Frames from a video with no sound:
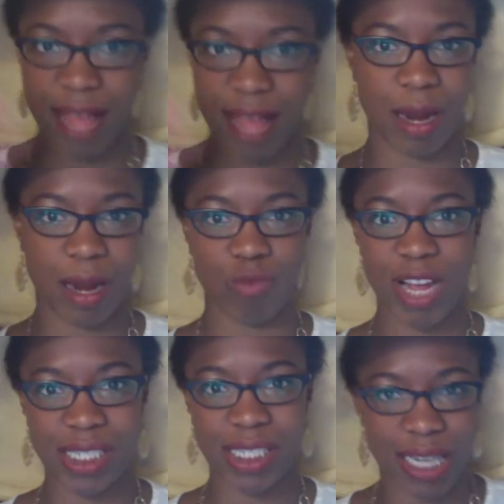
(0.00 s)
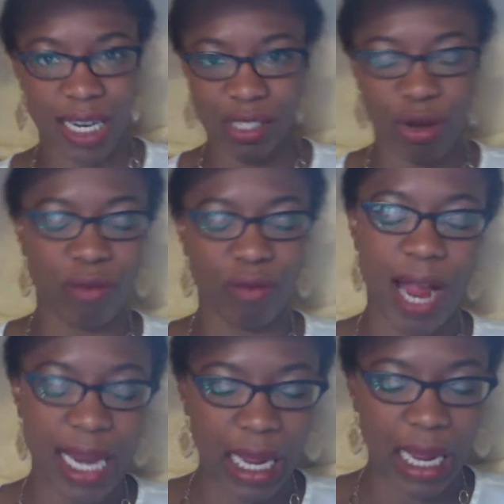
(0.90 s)
that I'm rested, I start
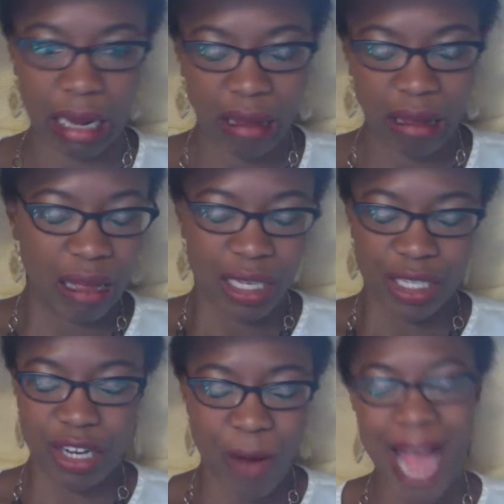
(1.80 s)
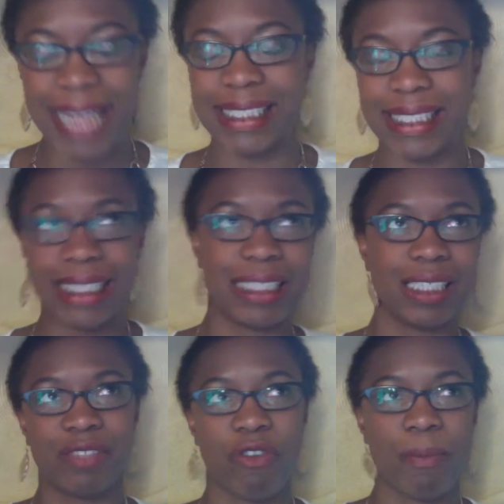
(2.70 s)
writing,
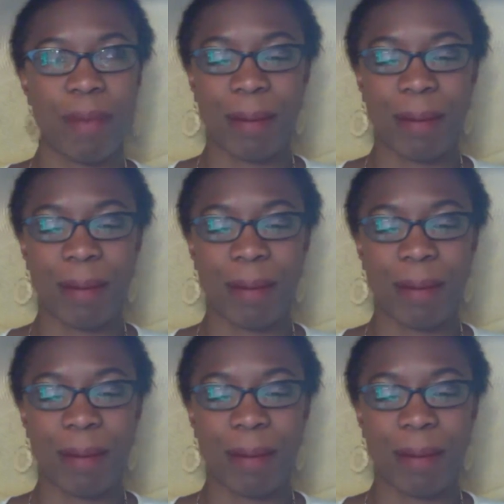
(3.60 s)
ideas for my